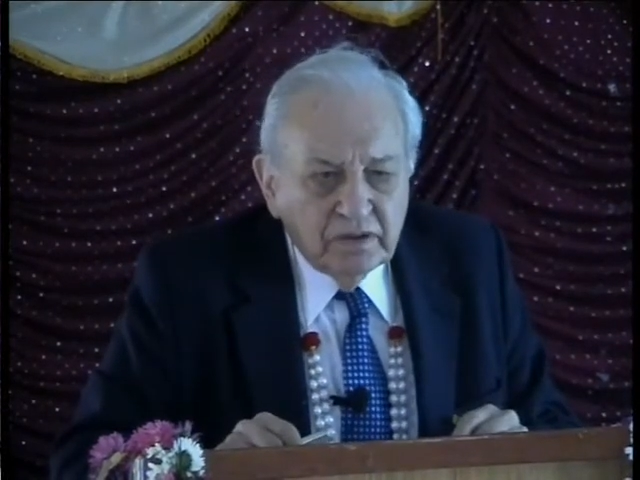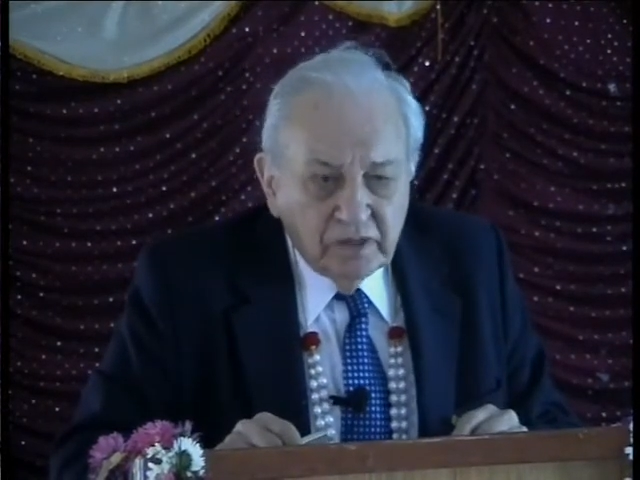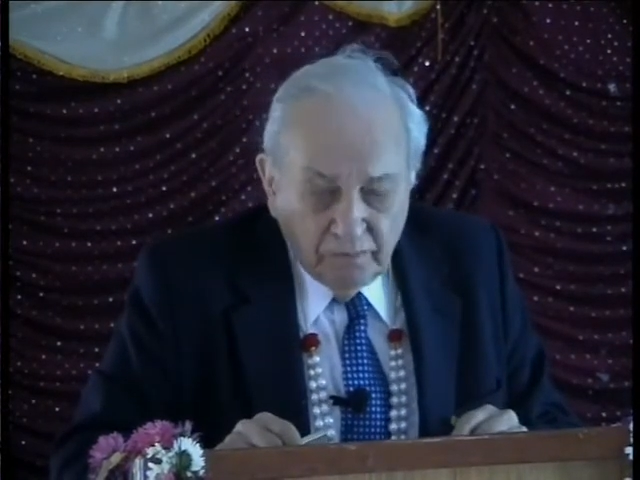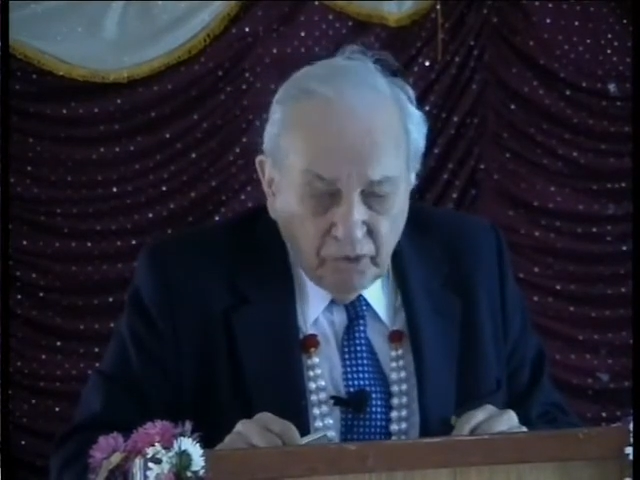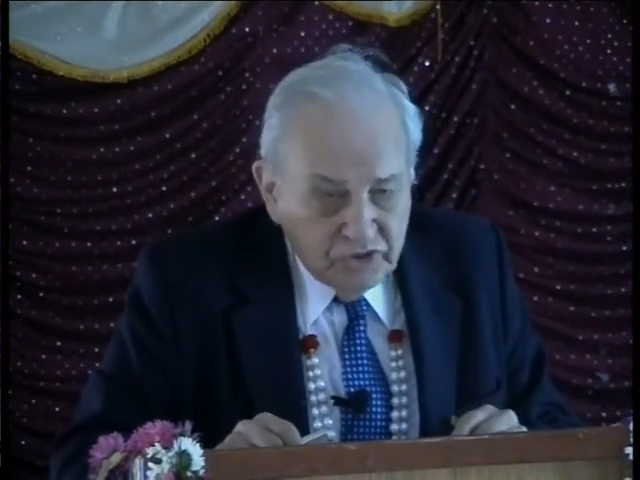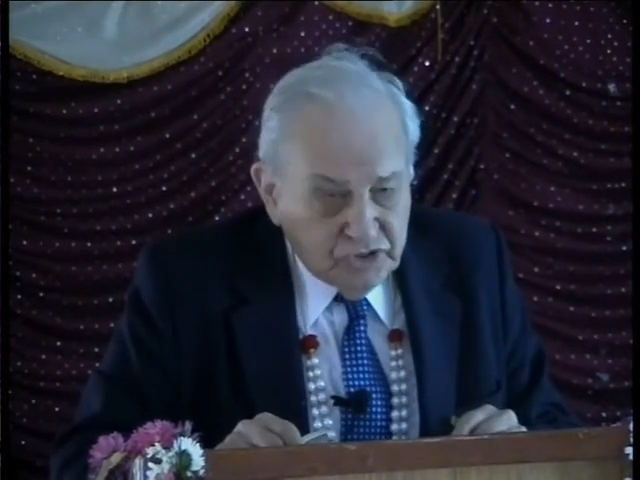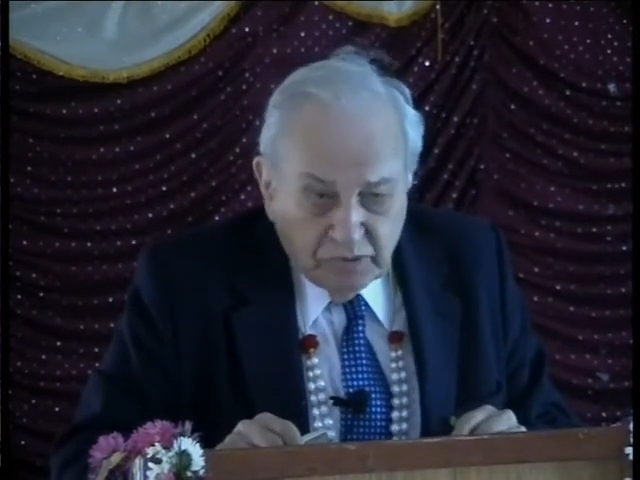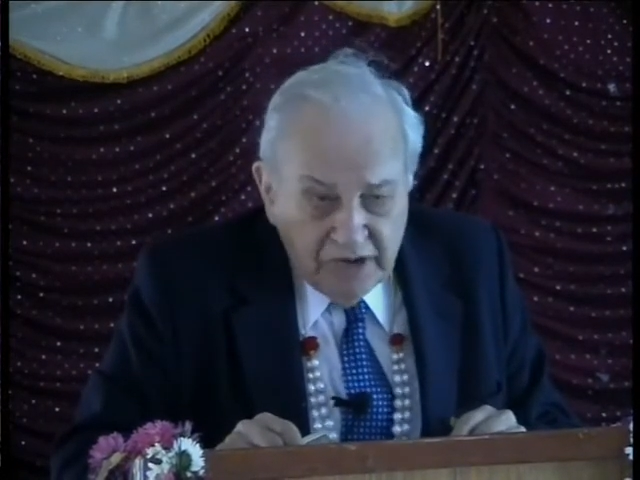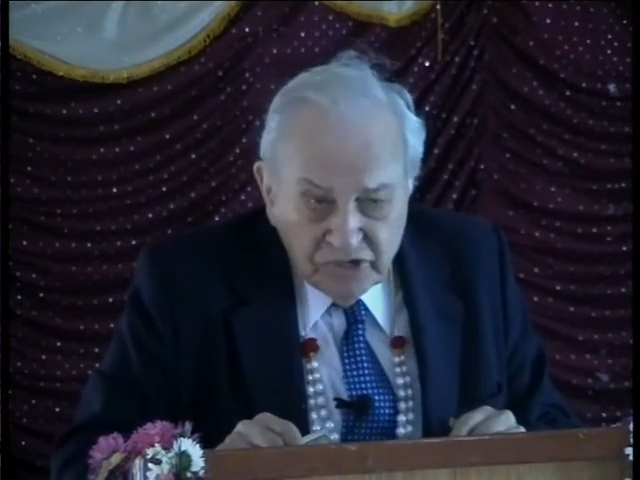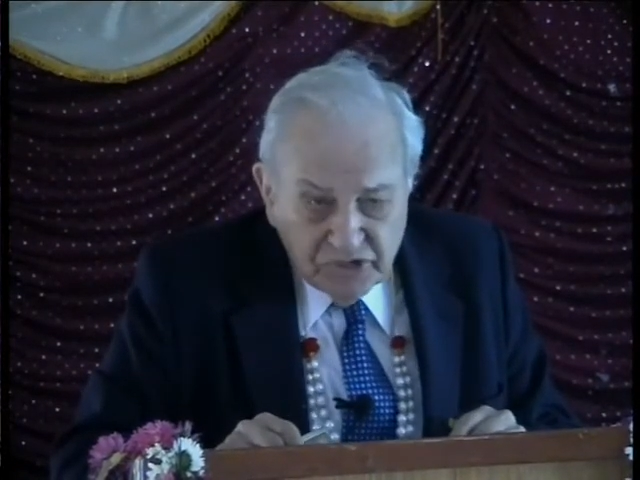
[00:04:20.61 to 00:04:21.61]
the more
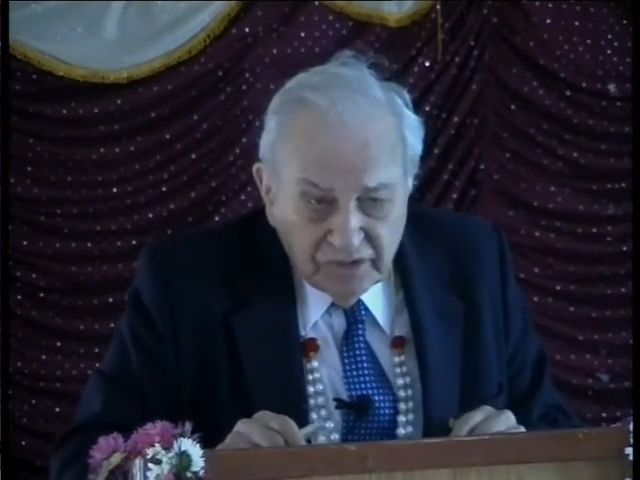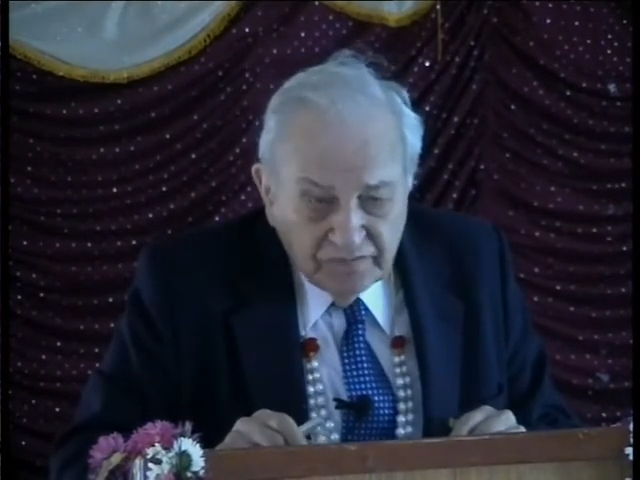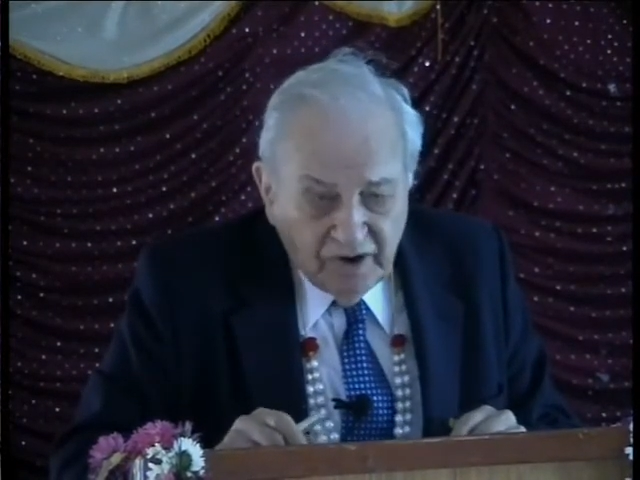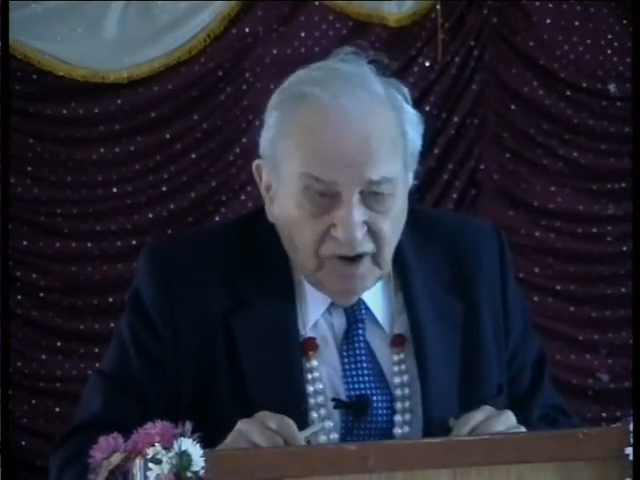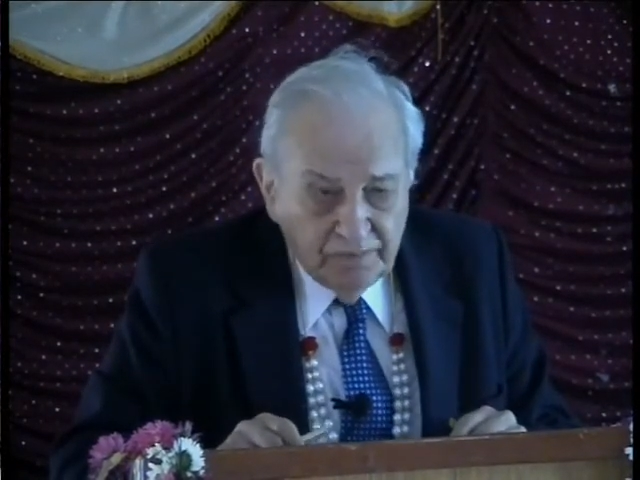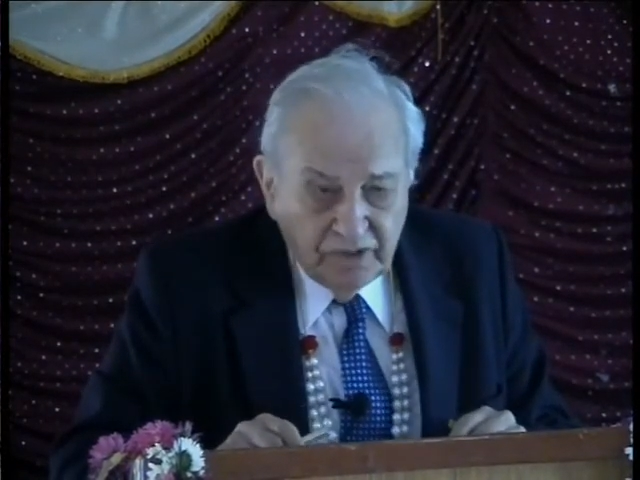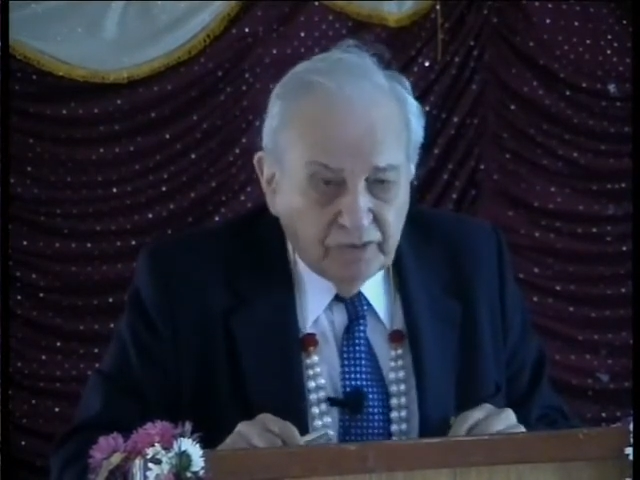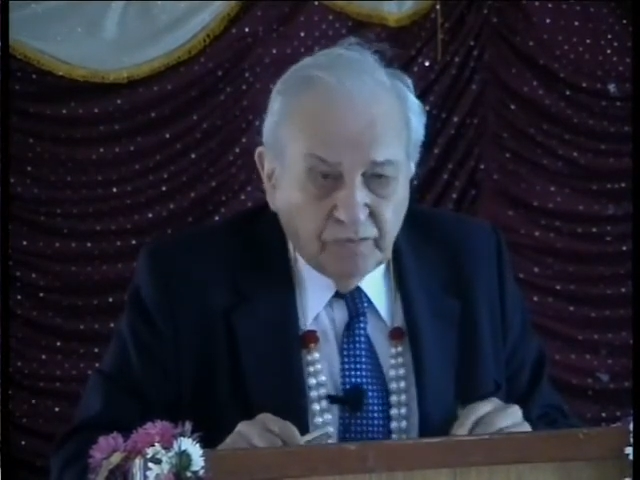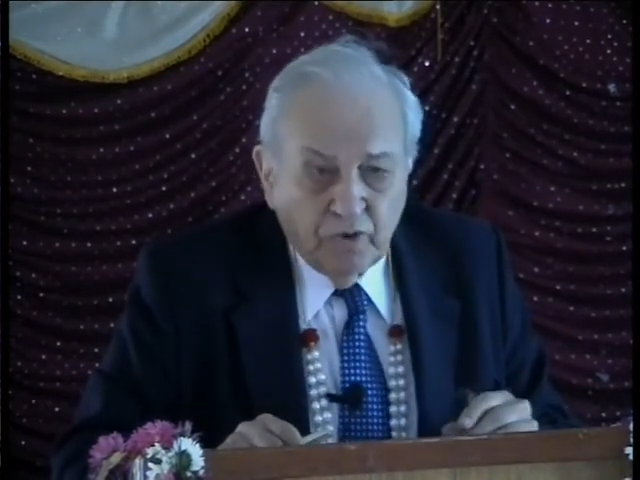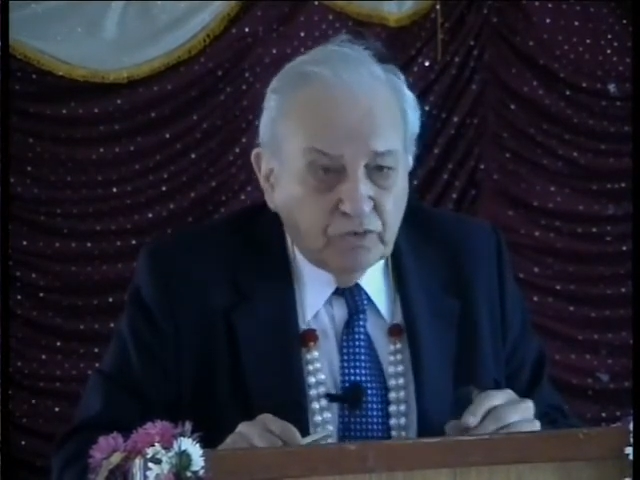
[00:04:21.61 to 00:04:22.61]
strange the environment, the
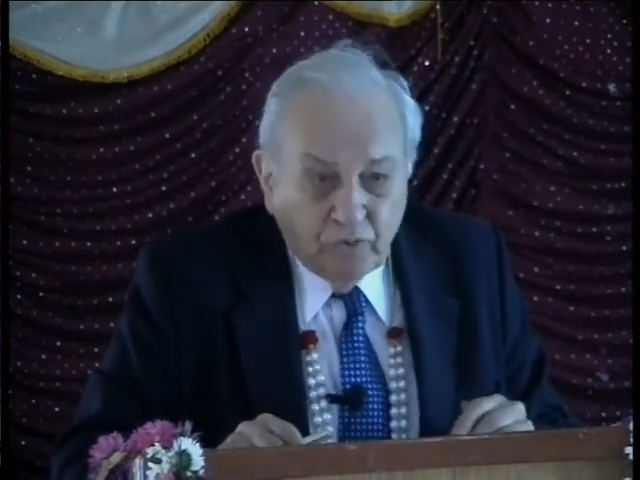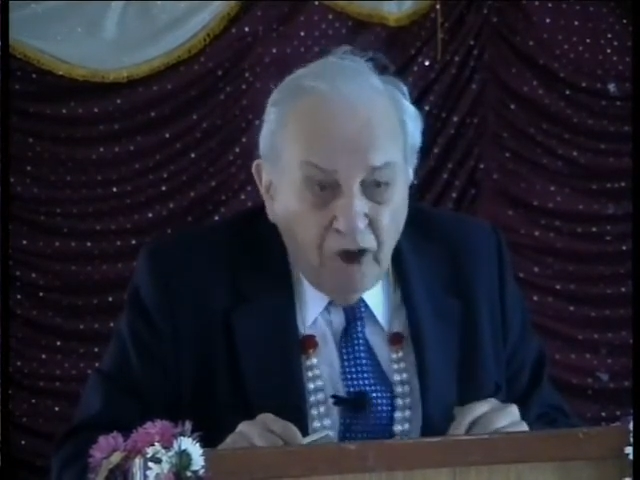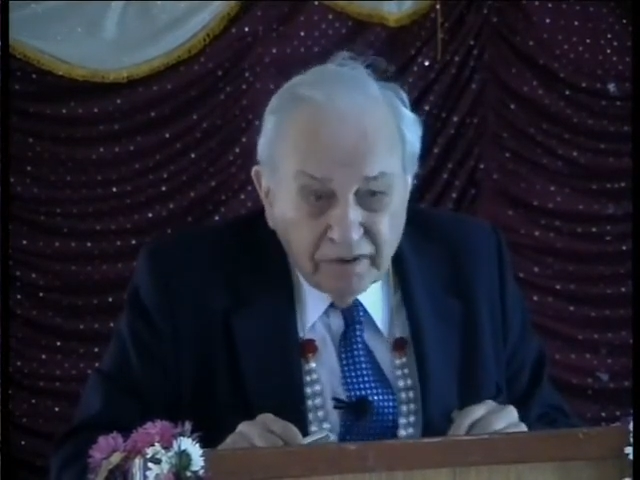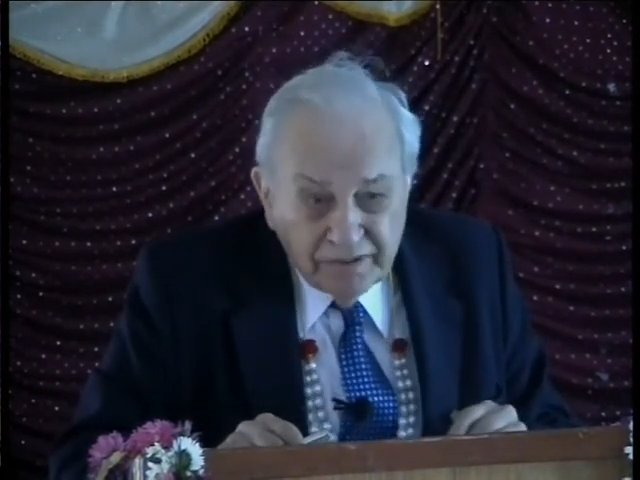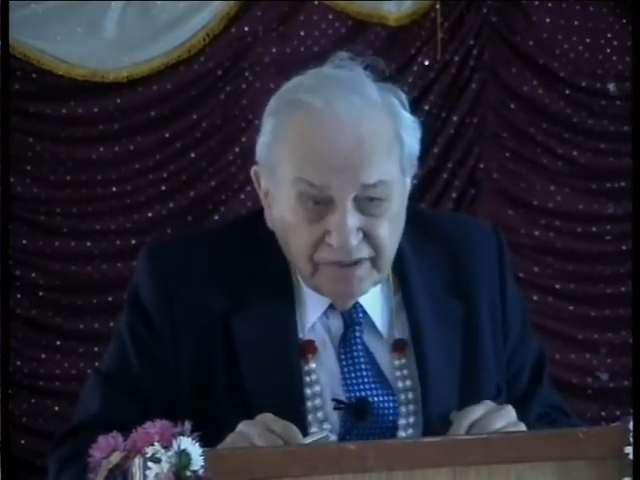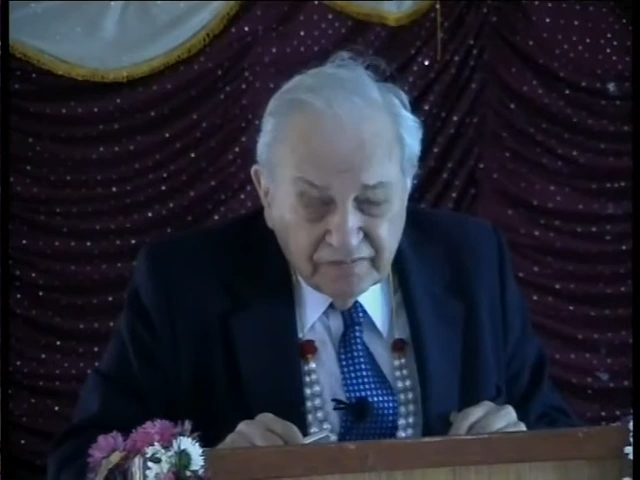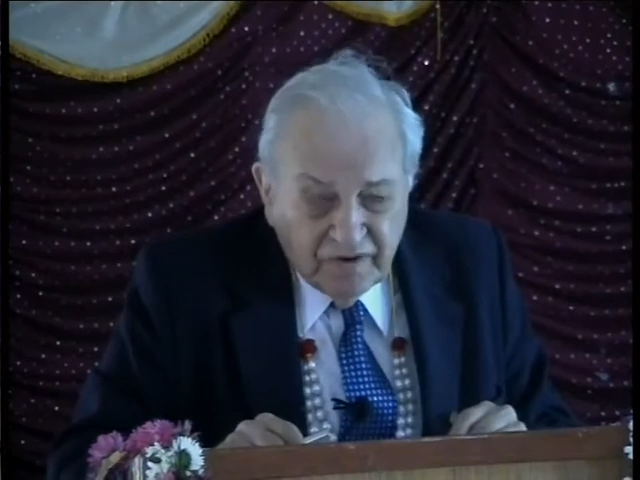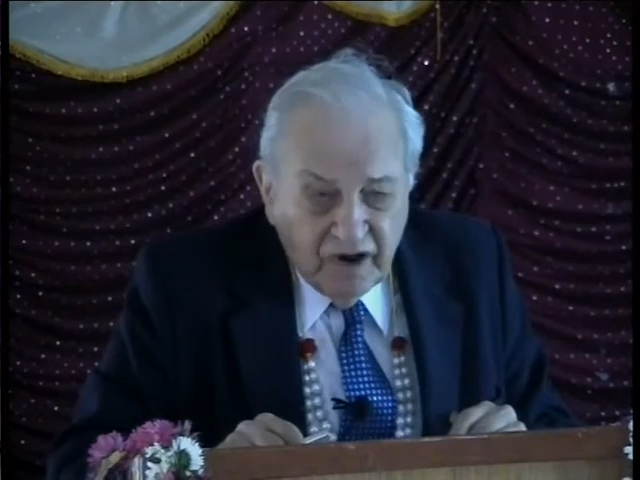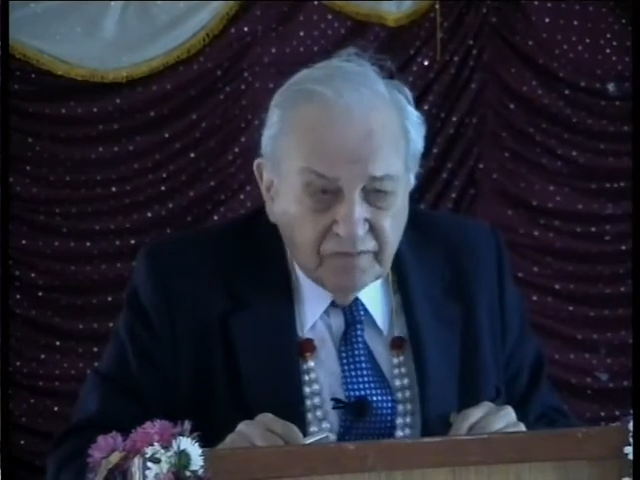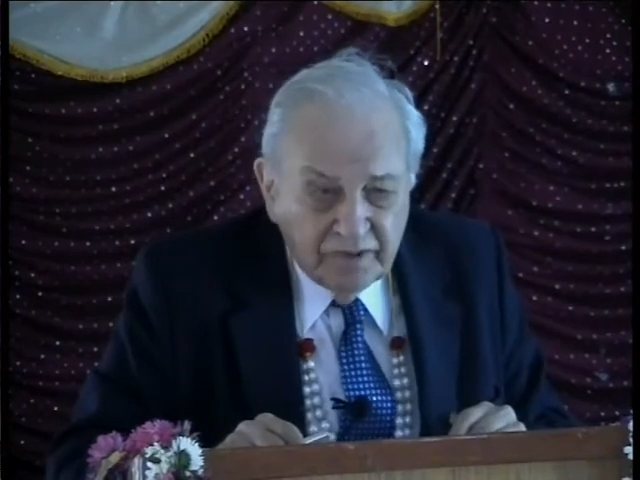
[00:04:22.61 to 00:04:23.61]
more wrong the
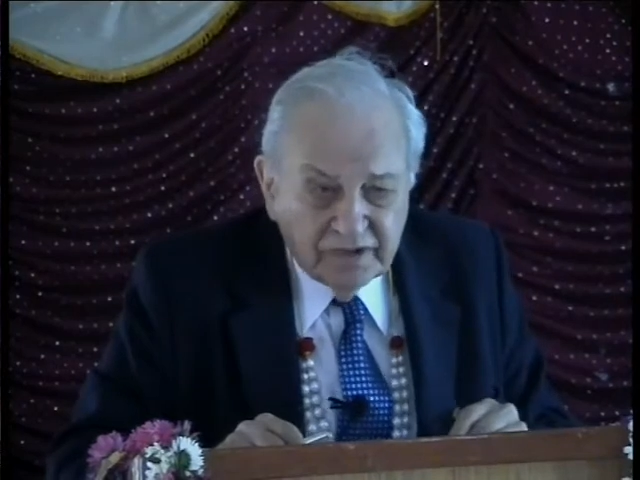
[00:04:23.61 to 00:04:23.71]
environment,